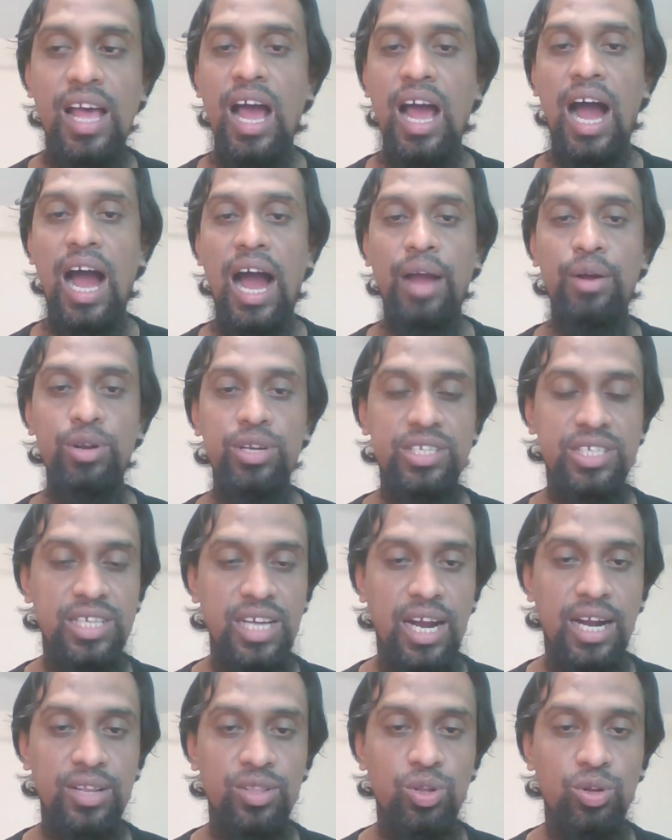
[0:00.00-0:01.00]
I will
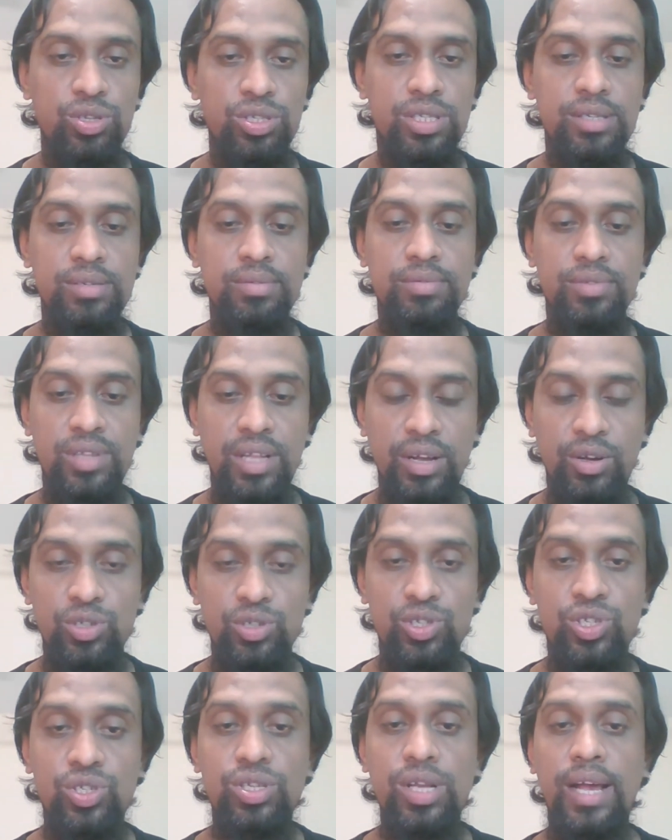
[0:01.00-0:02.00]
share those
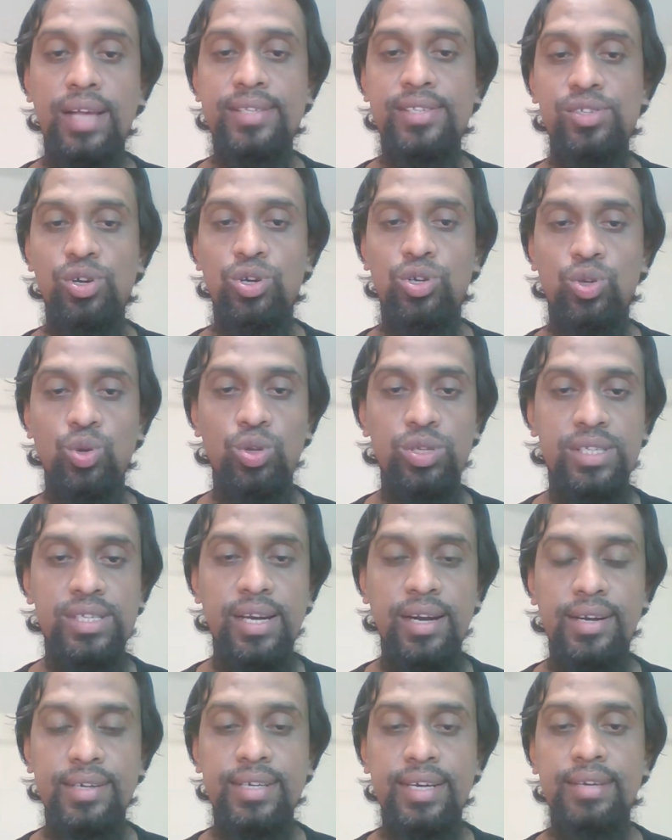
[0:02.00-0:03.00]
those S E O tools
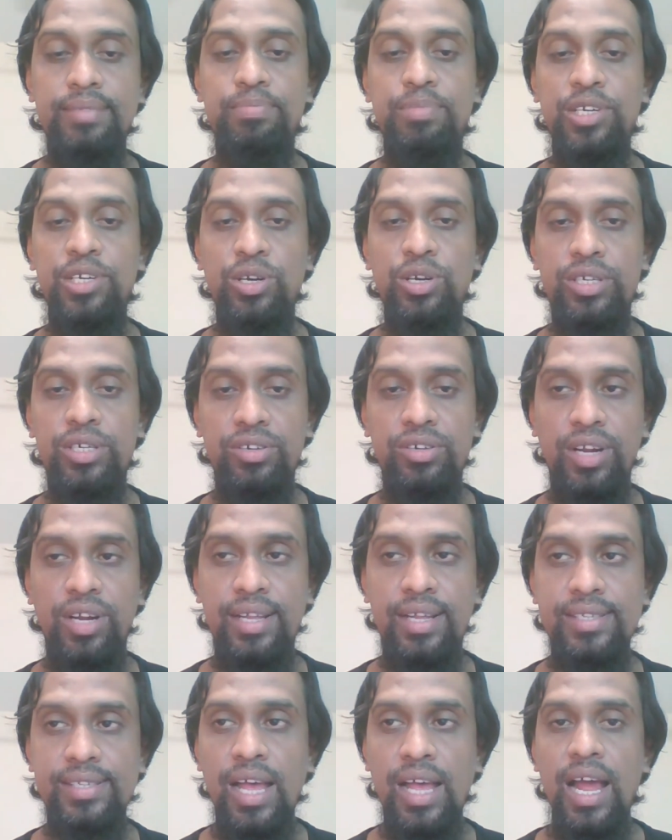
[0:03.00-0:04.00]
related video
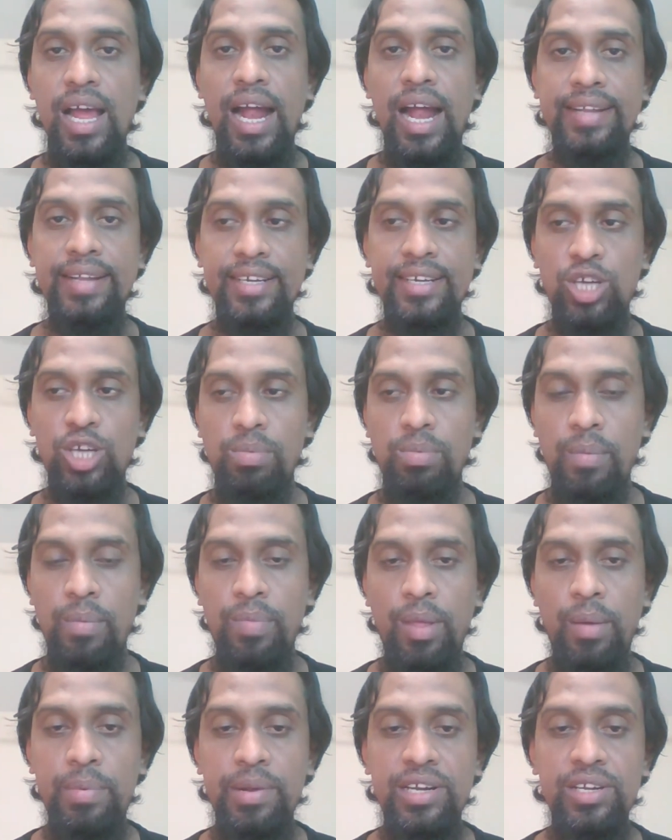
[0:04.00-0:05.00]
tutorials at the top of the
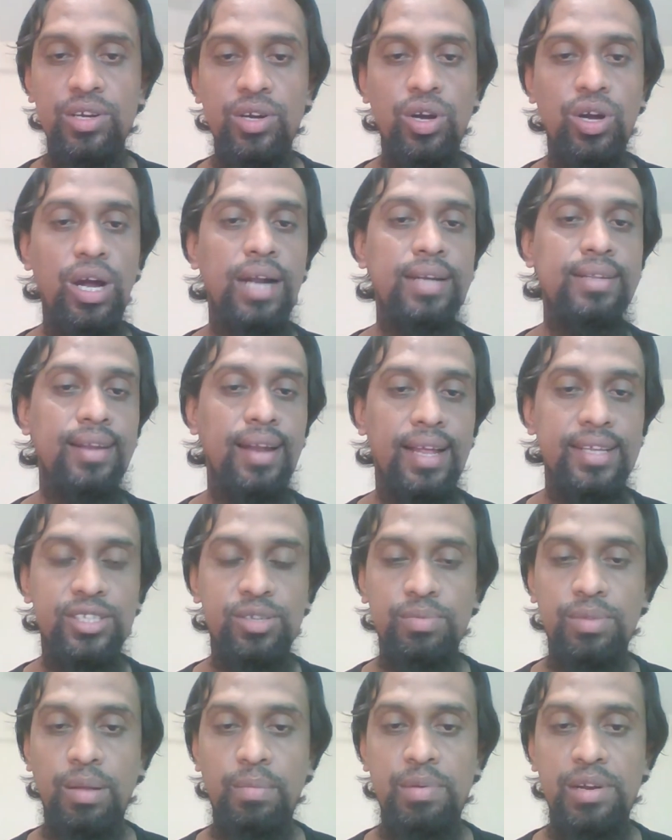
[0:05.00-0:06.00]
video, at the last of
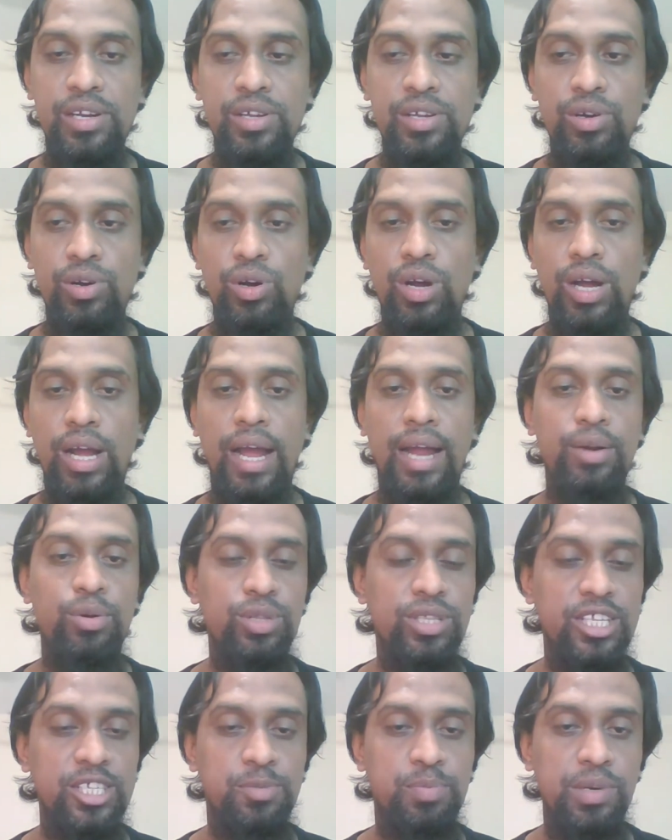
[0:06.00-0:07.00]
the video, and with
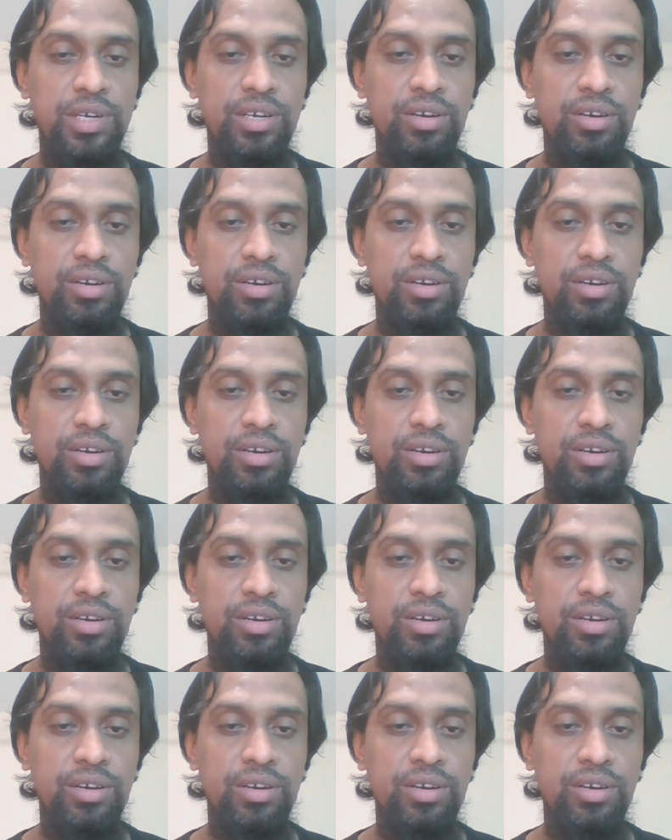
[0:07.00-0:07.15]
this video